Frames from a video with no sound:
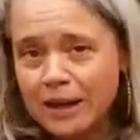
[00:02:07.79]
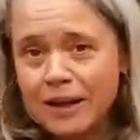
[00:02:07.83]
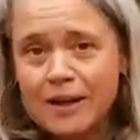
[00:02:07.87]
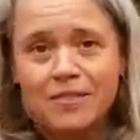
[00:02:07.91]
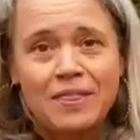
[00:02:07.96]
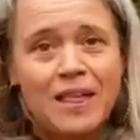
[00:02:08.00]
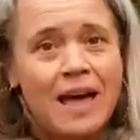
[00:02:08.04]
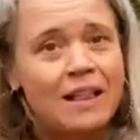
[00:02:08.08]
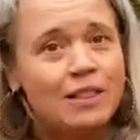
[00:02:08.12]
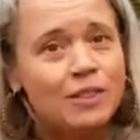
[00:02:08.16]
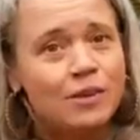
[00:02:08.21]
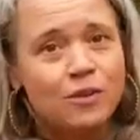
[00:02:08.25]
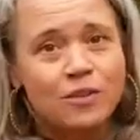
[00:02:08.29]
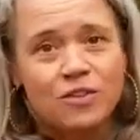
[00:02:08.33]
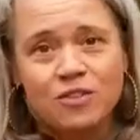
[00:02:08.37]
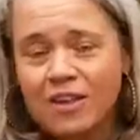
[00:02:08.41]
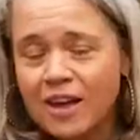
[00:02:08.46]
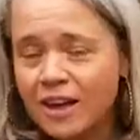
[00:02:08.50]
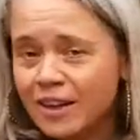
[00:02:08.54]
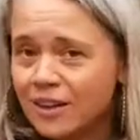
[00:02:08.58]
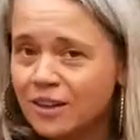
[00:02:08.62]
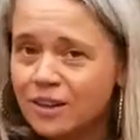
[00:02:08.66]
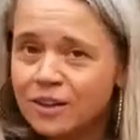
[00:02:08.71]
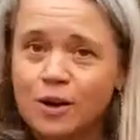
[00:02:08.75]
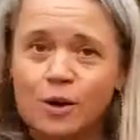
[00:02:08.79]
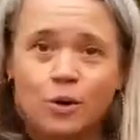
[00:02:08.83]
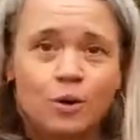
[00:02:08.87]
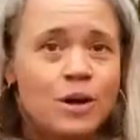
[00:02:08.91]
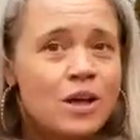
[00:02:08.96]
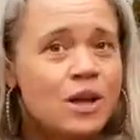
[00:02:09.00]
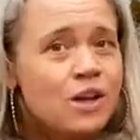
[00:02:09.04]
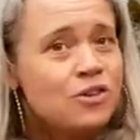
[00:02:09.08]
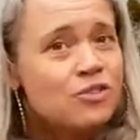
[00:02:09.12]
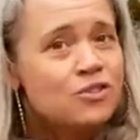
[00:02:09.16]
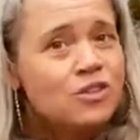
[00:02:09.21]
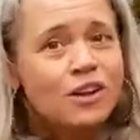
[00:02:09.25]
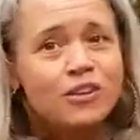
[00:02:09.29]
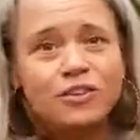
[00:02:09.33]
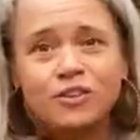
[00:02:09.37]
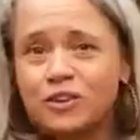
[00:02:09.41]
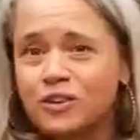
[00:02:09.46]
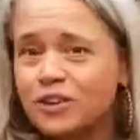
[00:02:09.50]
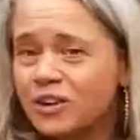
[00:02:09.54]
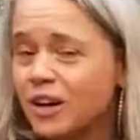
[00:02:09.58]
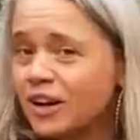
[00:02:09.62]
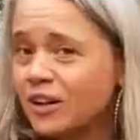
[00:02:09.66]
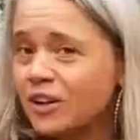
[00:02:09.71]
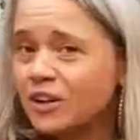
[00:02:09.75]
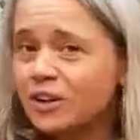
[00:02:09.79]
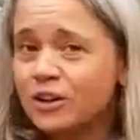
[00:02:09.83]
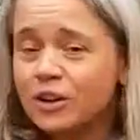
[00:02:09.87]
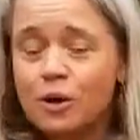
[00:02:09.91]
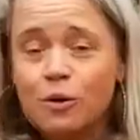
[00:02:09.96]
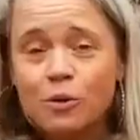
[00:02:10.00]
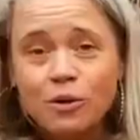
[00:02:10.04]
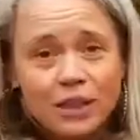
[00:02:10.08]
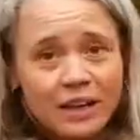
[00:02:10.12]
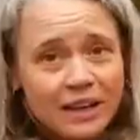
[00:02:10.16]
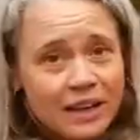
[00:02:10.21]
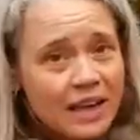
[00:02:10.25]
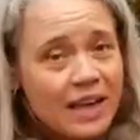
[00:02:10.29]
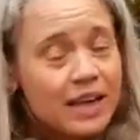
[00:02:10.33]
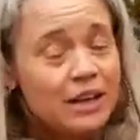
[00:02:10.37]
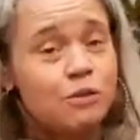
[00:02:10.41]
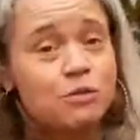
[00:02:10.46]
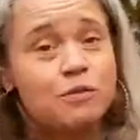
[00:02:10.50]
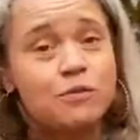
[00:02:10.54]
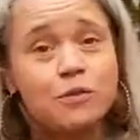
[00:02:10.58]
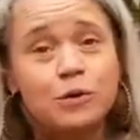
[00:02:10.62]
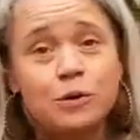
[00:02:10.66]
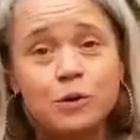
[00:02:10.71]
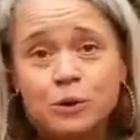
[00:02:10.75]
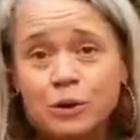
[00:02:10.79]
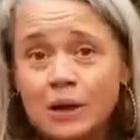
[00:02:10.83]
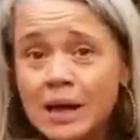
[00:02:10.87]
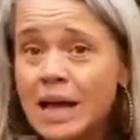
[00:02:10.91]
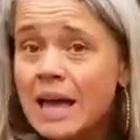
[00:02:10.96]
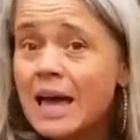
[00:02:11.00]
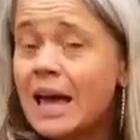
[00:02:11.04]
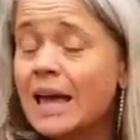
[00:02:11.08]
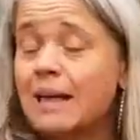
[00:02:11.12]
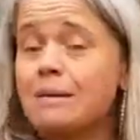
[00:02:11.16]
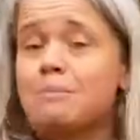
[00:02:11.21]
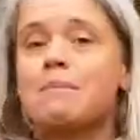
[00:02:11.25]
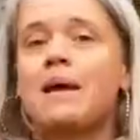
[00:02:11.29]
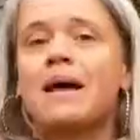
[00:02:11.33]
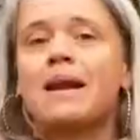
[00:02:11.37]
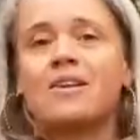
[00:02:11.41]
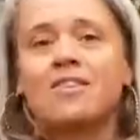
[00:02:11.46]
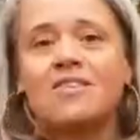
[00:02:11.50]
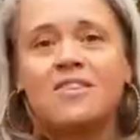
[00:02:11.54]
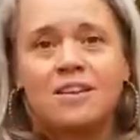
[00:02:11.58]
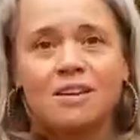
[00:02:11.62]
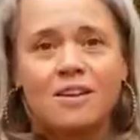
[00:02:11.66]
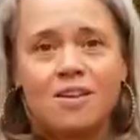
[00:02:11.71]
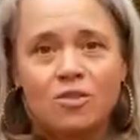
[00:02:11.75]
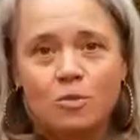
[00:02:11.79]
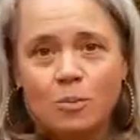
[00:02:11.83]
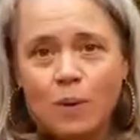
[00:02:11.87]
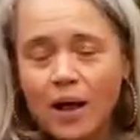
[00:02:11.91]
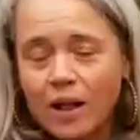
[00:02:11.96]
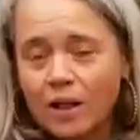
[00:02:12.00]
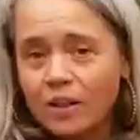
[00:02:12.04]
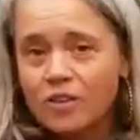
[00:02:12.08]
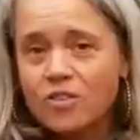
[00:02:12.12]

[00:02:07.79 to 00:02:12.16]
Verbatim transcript: And that looks like, you know, shelter and clothing and food and medicine as well.